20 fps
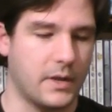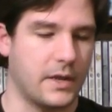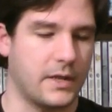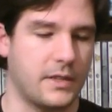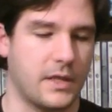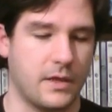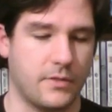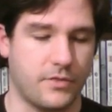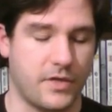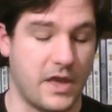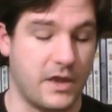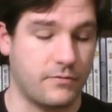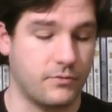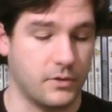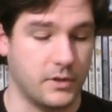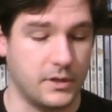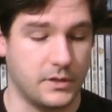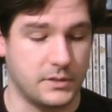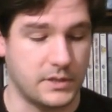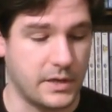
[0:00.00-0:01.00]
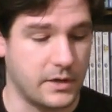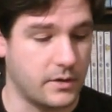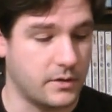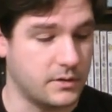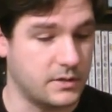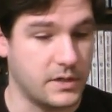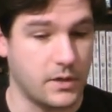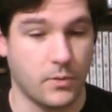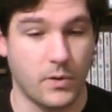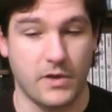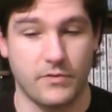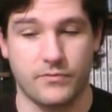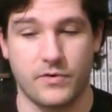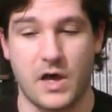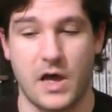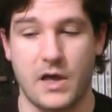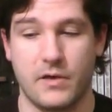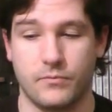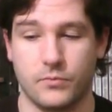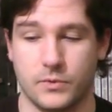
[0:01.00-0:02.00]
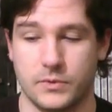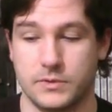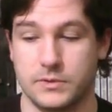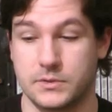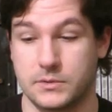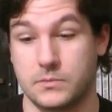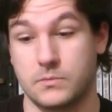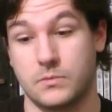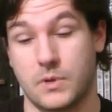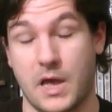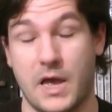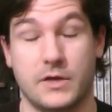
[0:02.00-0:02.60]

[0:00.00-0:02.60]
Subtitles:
then, thankfully, DOA 5 was